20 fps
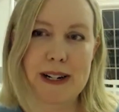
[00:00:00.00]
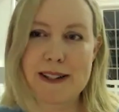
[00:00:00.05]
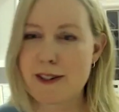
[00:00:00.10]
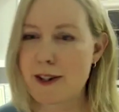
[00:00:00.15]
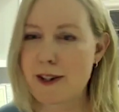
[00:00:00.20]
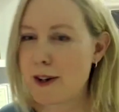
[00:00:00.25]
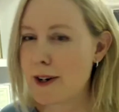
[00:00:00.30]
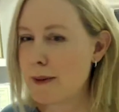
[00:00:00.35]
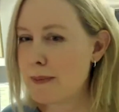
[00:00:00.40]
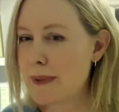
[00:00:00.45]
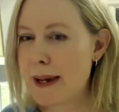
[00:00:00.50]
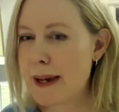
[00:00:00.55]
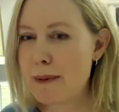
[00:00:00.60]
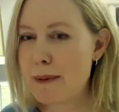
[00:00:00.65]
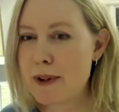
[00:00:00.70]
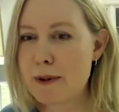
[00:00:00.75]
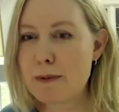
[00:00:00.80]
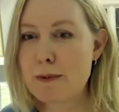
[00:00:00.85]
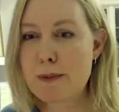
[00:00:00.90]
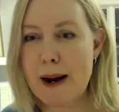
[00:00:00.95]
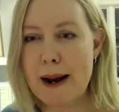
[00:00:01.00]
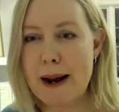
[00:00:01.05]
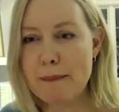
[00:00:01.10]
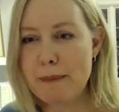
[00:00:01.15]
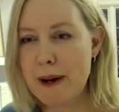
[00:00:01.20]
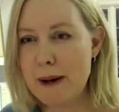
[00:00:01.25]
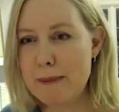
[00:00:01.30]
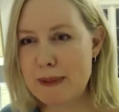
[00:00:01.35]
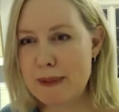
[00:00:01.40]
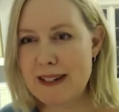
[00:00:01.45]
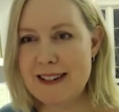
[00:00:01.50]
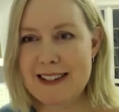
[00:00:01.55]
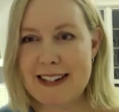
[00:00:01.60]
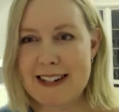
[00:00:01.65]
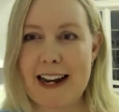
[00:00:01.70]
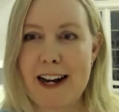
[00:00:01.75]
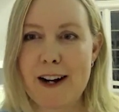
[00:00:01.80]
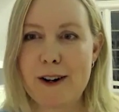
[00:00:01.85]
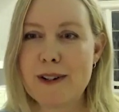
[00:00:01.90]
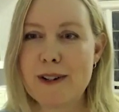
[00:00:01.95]
It's got to be able to ramp up and
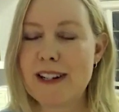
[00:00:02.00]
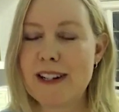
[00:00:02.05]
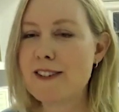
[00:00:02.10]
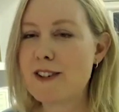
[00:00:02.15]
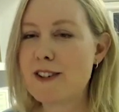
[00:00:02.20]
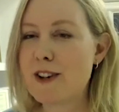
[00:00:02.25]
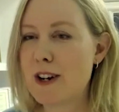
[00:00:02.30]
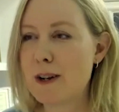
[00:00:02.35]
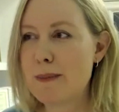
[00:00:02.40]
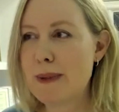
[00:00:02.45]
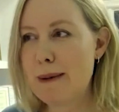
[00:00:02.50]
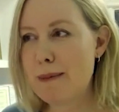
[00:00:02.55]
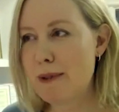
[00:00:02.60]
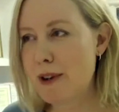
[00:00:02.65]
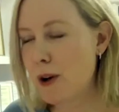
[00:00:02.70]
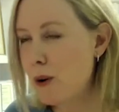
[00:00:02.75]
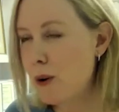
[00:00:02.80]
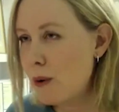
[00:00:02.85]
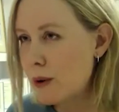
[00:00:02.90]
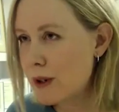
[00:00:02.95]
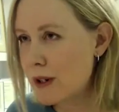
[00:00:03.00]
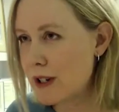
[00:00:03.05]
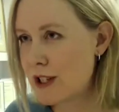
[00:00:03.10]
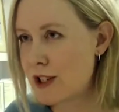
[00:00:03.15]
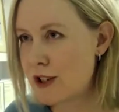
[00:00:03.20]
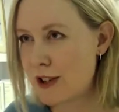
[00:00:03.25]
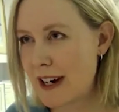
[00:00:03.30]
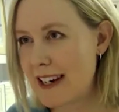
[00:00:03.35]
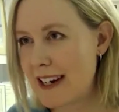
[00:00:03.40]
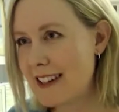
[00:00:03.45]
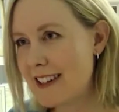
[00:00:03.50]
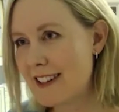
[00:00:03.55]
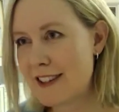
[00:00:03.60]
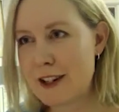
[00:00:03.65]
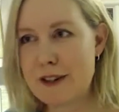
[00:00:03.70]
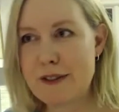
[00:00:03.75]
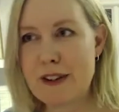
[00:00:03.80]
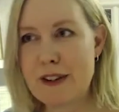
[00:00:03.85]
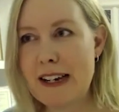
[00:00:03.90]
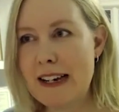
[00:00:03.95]
down. It's got to be able to orchestrate this
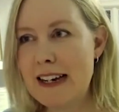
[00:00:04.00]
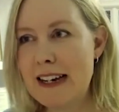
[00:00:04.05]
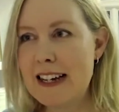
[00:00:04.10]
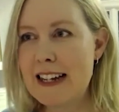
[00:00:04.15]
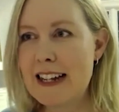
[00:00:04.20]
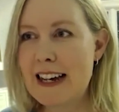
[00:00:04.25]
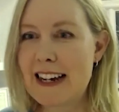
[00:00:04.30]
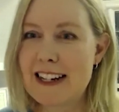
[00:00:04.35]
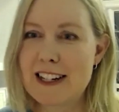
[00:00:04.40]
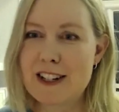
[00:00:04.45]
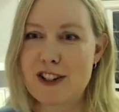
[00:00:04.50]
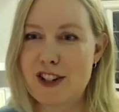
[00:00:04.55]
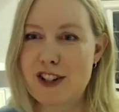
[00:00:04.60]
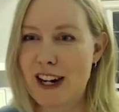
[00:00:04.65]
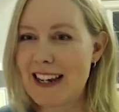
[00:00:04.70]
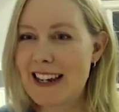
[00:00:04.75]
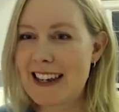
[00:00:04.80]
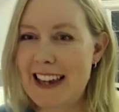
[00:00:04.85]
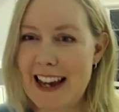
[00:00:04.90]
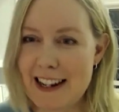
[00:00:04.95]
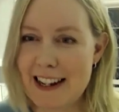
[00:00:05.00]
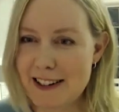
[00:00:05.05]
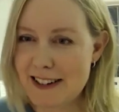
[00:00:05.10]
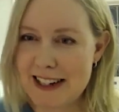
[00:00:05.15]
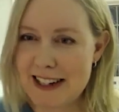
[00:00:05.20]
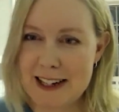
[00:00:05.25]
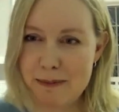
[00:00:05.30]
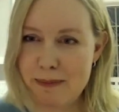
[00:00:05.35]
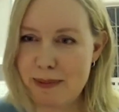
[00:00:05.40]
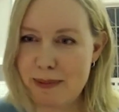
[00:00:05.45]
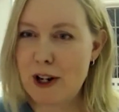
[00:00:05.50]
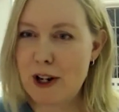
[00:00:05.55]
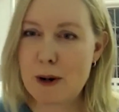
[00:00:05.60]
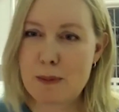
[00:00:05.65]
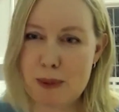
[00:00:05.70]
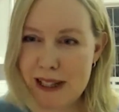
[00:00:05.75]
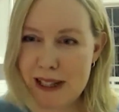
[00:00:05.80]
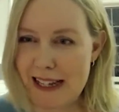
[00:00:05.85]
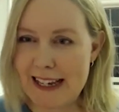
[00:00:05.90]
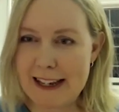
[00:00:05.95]
sort of like gigantic
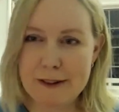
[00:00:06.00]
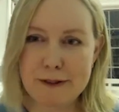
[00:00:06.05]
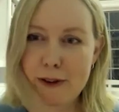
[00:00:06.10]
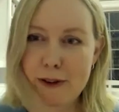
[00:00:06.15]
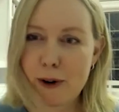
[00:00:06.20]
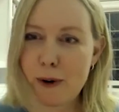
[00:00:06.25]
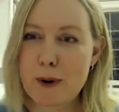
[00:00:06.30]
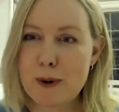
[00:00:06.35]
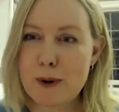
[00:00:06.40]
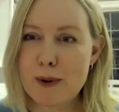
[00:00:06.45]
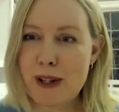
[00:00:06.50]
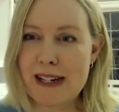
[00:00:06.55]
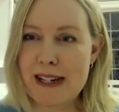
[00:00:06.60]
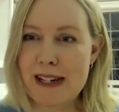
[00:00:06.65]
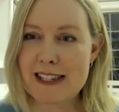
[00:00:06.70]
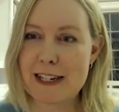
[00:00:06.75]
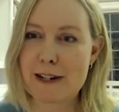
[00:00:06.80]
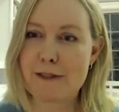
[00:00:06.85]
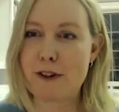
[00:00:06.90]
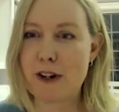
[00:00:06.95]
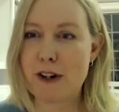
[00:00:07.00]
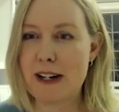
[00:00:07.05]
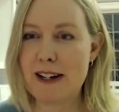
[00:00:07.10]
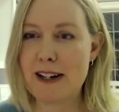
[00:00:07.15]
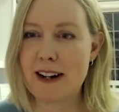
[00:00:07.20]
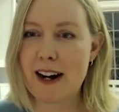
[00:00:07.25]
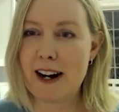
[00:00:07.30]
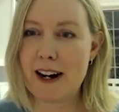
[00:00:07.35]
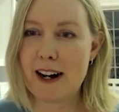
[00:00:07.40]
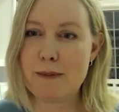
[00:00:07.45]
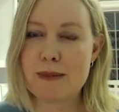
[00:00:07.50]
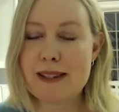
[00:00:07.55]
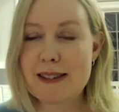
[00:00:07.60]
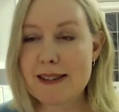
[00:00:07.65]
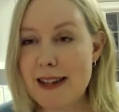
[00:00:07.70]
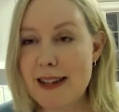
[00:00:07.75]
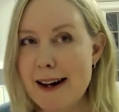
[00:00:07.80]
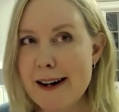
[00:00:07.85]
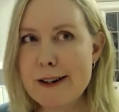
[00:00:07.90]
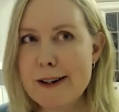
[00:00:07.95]
panoply of all these different um,
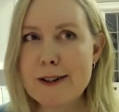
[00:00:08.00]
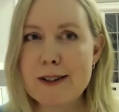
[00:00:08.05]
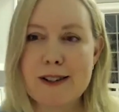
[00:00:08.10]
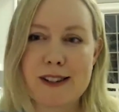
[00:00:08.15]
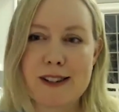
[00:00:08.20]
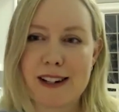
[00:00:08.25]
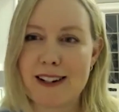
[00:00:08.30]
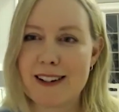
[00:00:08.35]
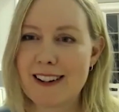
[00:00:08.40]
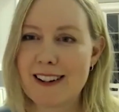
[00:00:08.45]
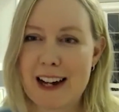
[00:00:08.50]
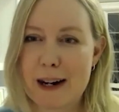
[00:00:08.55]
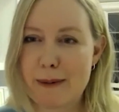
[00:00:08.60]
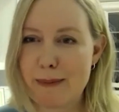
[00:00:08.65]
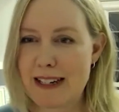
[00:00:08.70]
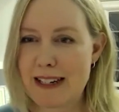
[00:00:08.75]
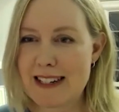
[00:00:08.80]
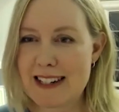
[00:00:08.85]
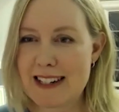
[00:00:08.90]
cells and coming